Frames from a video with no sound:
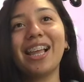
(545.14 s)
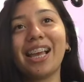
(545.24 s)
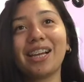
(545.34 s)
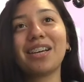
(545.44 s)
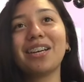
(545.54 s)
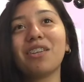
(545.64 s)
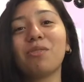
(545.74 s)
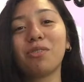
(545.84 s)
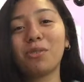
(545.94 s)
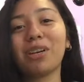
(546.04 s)
like the
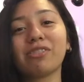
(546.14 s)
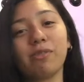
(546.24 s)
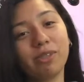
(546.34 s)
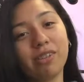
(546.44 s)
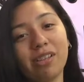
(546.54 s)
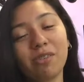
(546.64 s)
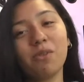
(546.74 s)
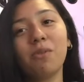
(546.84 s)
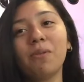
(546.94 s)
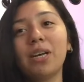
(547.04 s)
ones who actually went to that
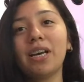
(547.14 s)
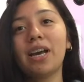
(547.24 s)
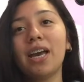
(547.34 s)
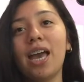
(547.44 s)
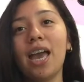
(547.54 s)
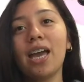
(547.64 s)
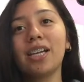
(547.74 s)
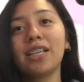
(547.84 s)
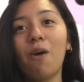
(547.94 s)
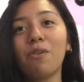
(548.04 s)
school.
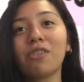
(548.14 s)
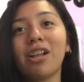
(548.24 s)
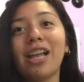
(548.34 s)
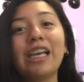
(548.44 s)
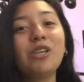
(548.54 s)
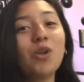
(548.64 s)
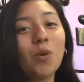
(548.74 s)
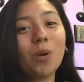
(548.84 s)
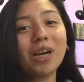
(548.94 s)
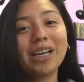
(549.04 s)
And I was all like, you
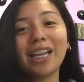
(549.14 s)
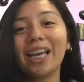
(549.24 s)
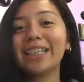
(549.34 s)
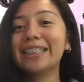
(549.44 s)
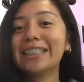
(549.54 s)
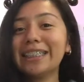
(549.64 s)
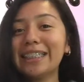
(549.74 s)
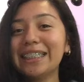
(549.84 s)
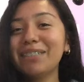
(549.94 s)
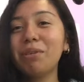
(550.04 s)
know what, like,
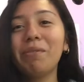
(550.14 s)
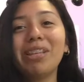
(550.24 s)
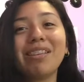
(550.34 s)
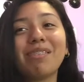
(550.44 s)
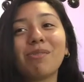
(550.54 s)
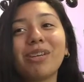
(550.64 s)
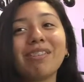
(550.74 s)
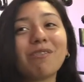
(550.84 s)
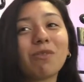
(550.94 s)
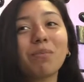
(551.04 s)
uh, maybe this one
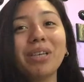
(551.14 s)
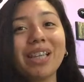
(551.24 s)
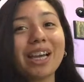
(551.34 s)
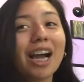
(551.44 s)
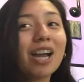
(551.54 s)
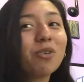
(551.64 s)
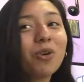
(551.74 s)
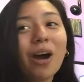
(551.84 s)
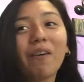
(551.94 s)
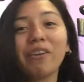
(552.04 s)
isn't for me. Like, I don't
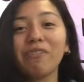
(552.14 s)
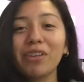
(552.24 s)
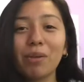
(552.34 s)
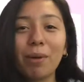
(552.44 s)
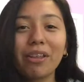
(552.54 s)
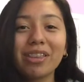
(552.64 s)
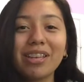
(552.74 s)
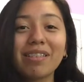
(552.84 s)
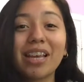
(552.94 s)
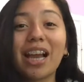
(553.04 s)
know how I feel about
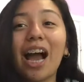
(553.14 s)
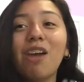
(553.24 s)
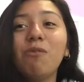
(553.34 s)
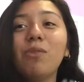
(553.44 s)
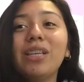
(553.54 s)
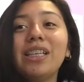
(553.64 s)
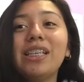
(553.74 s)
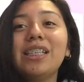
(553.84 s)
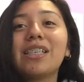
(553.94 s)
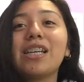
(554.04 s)
this. Like, I
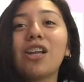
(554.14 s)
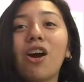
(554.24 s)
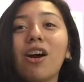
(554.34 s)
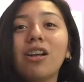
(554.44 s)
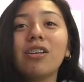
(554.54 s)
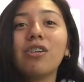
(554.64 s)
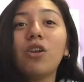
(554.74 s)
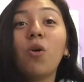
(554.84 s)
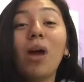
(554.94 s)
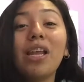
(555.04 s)
really did not
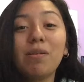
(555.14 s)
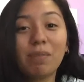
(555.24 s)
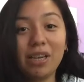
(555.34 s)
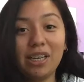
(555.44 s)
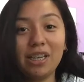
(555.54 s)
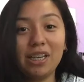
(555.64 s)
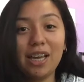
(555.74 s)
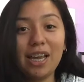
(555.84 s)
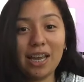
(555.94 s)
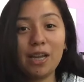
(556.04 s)
know anybody
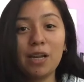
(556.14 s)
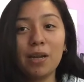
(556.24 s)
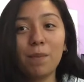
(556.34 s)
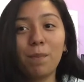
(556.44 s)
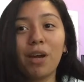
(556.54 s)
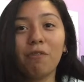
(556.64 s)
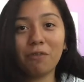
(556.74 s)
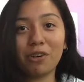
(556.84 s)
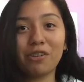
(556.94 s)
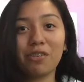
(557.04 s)
in my
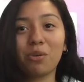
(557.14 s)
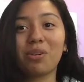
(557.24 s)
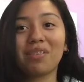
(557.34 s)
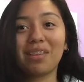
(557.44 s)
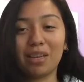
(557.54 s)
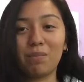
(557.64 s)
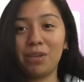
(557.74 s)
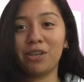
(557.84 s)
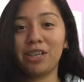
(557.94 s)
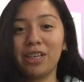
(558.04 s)
first or second
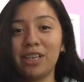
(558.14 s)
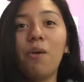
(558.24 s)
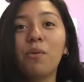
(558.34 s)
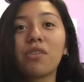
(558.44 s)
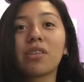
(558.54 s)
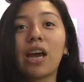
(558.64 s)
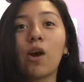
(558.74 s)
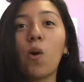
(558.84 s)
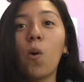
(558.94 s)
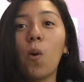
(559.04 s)
period. I was
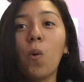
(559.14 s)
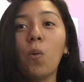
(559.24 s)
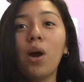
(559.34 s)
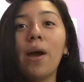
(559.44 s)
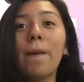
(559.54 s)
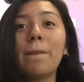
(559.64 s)
like, oh